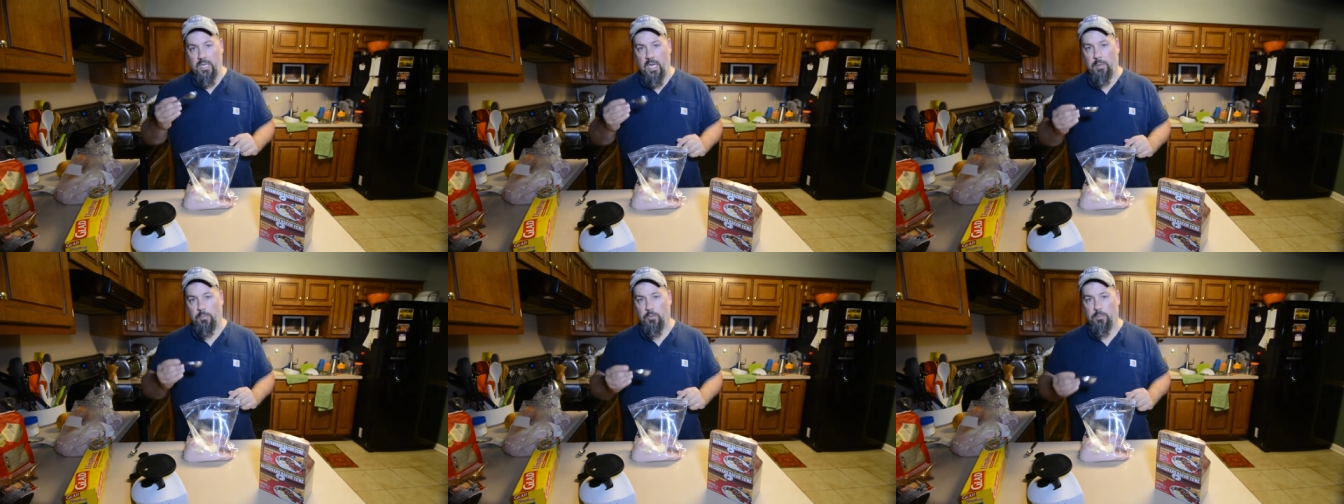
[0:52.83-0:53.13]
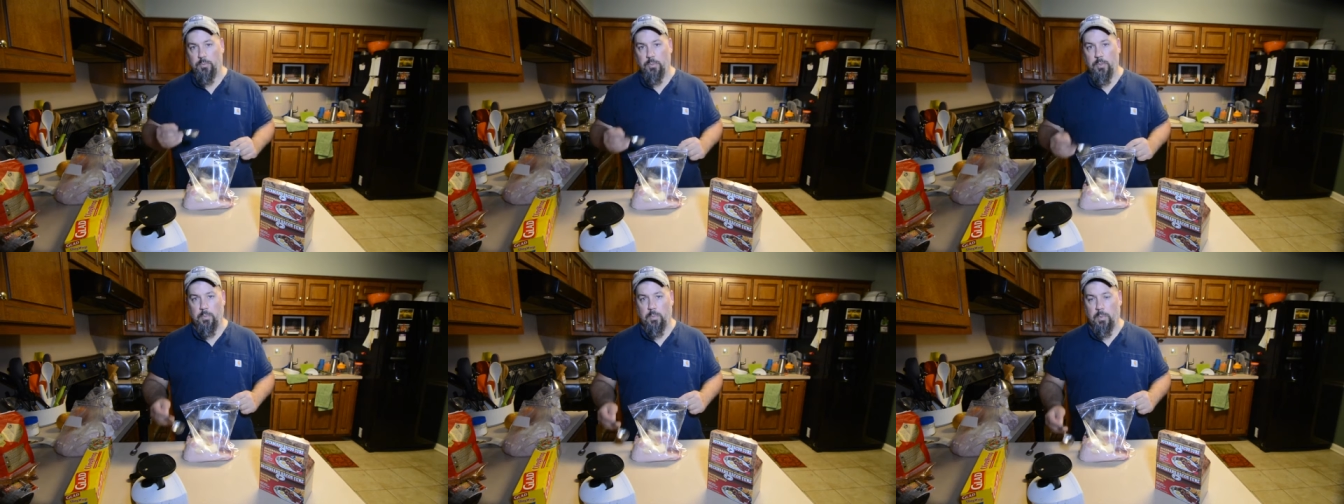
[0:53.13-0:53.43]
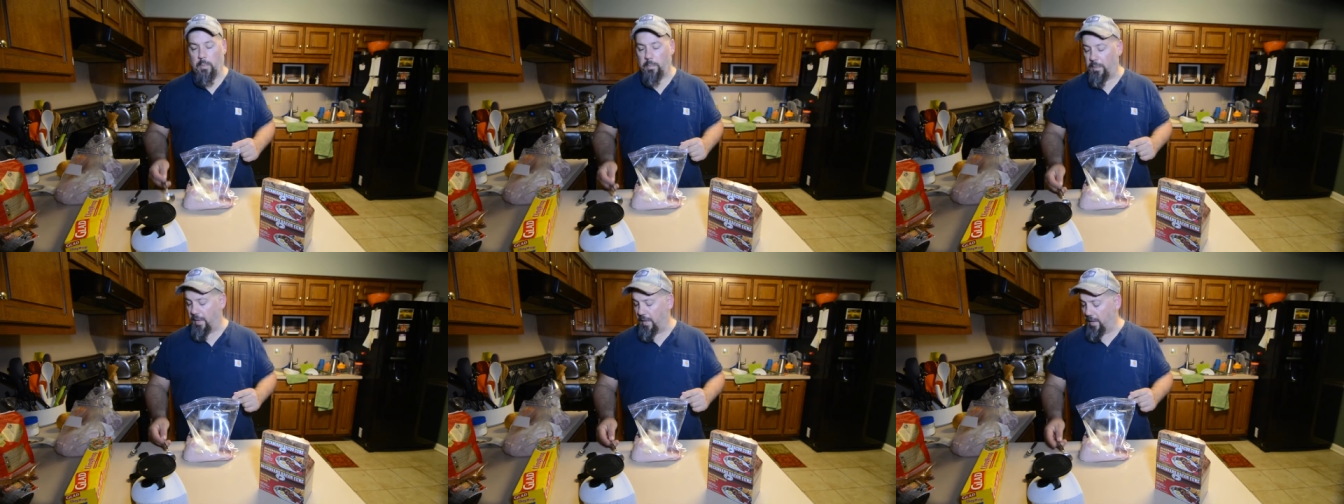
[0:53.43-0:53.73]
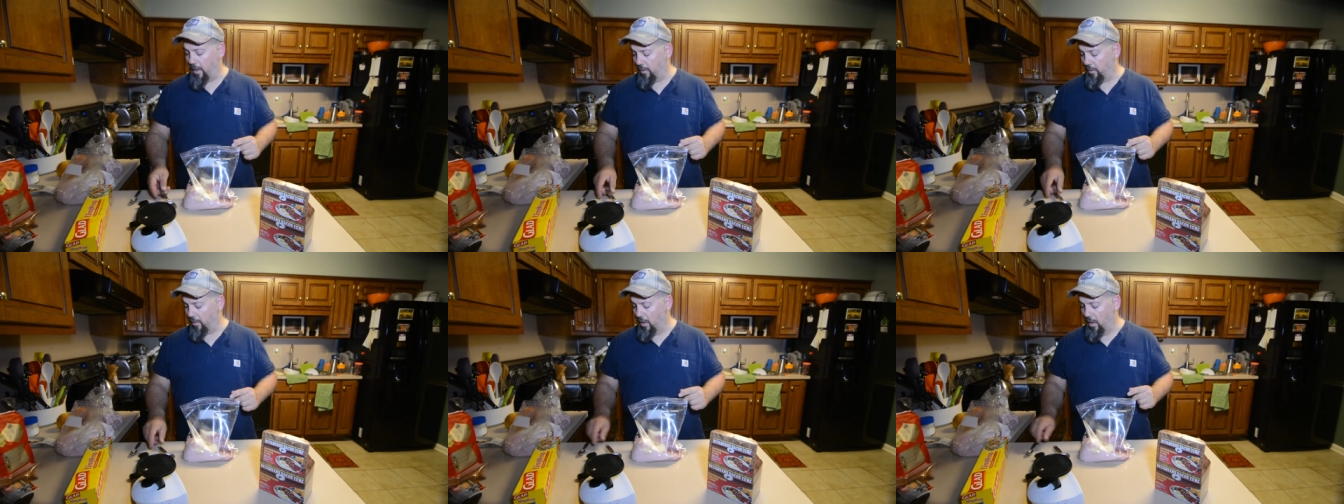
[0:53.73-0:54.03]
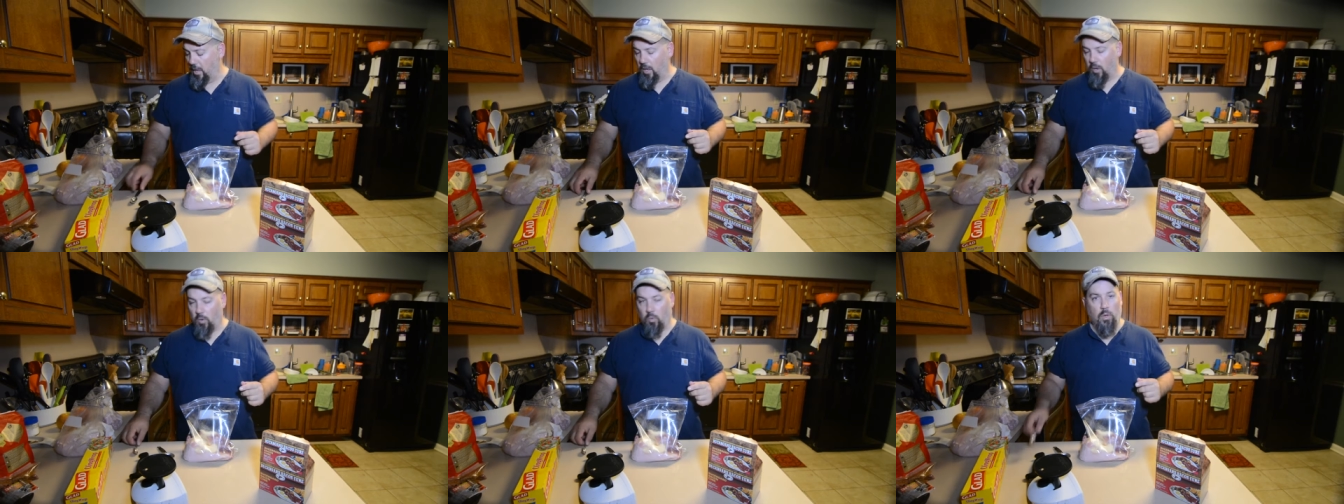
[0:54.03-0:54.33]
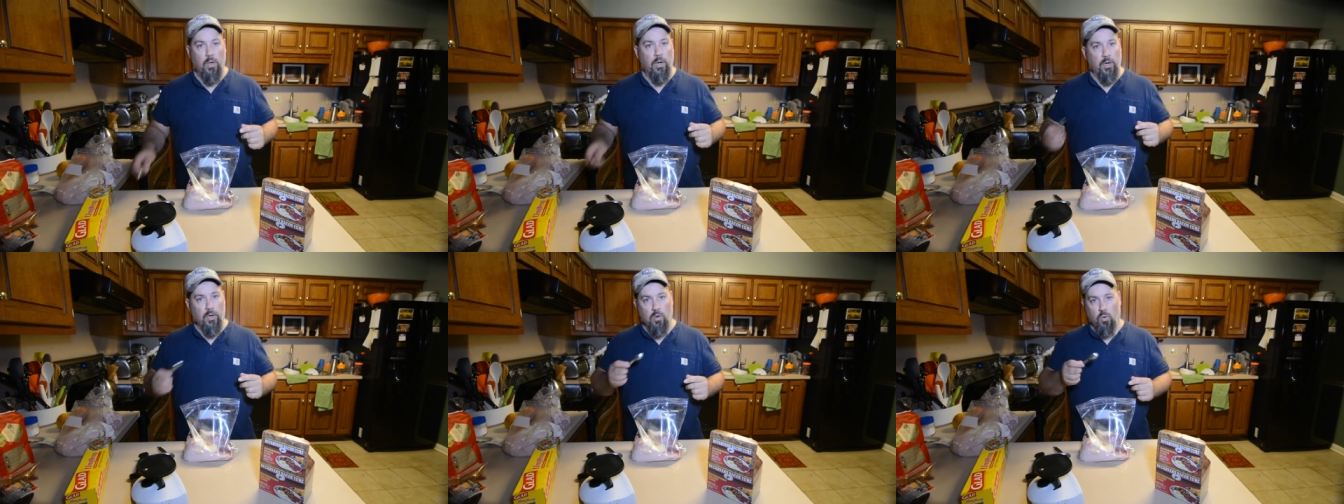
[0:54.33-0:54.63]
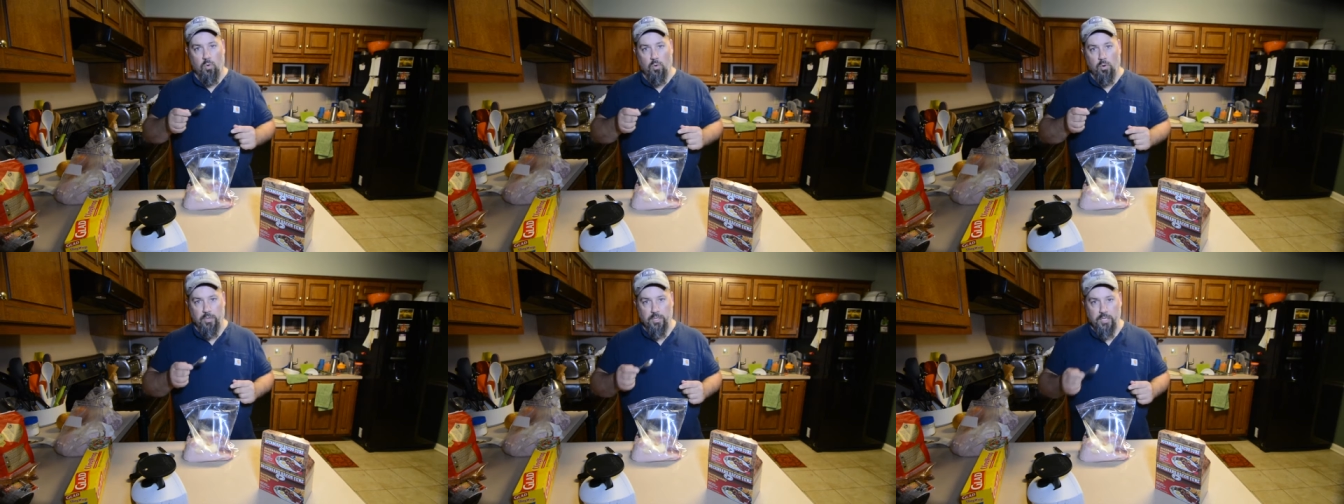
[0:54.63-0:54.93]
tablespoon per pound, one and a
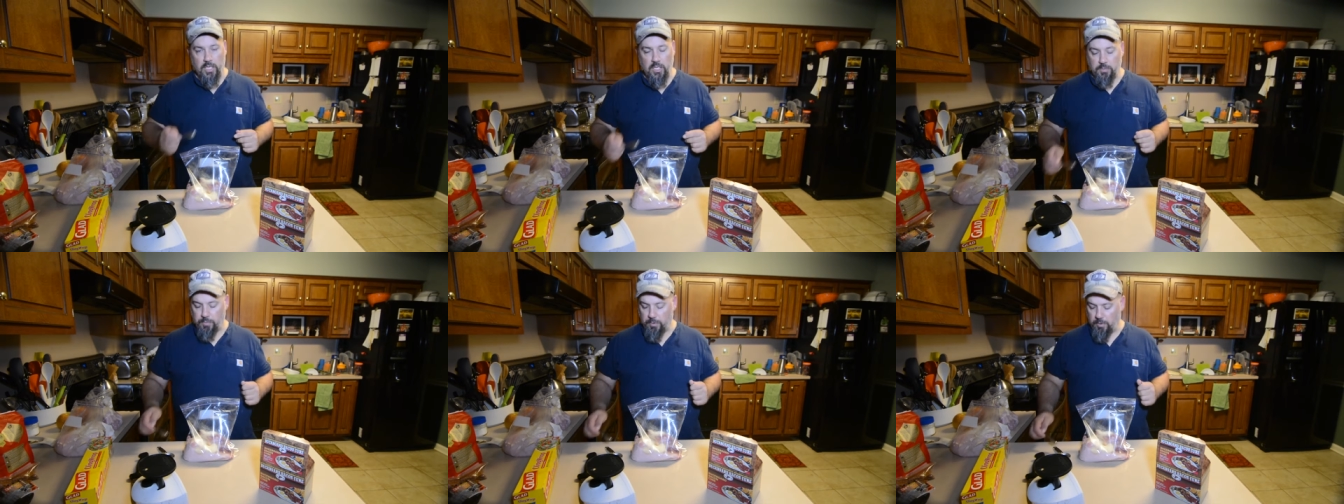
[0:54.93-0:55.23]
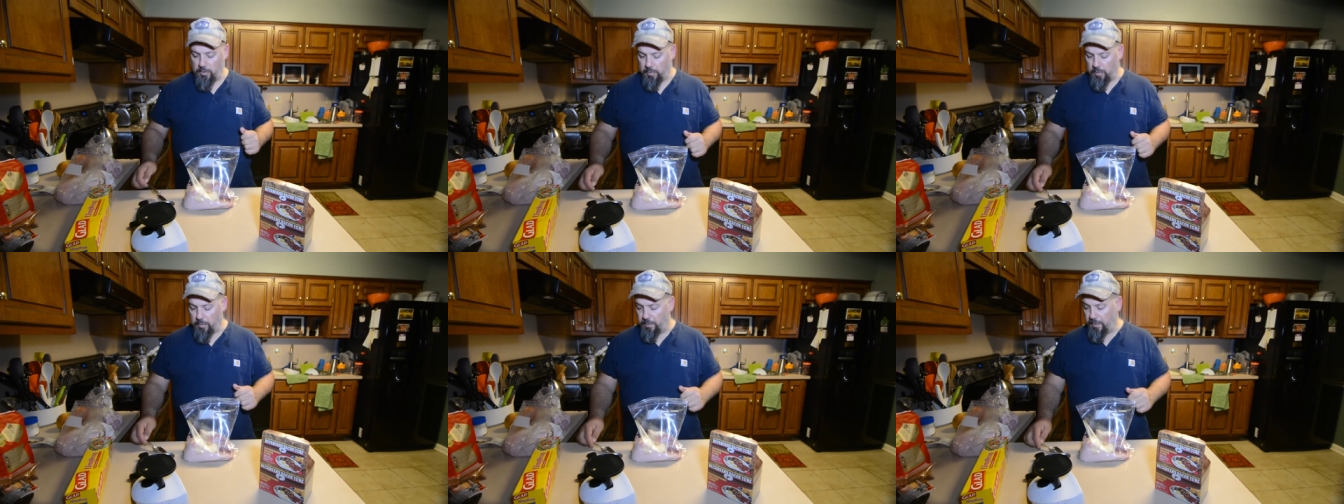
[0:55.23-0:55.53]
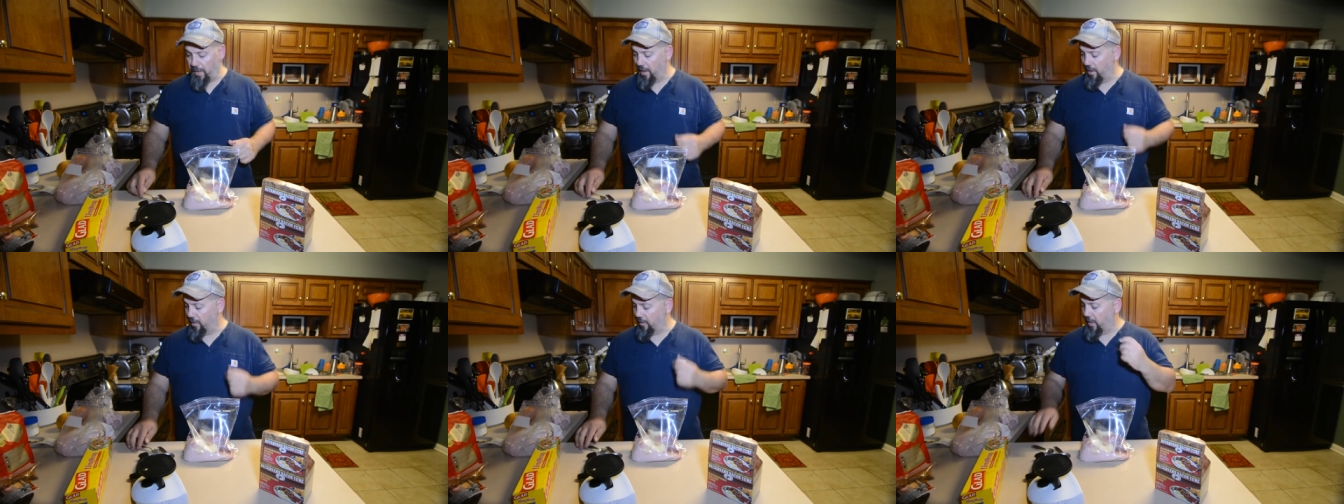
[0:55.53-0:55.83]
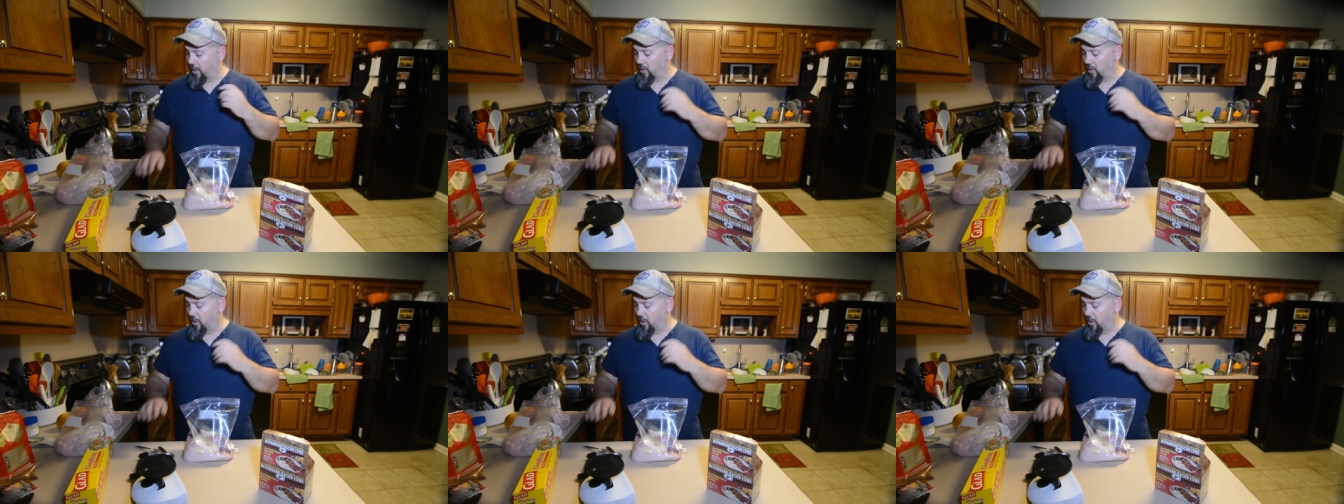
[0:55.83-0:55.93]
quarter teaspoon per pound.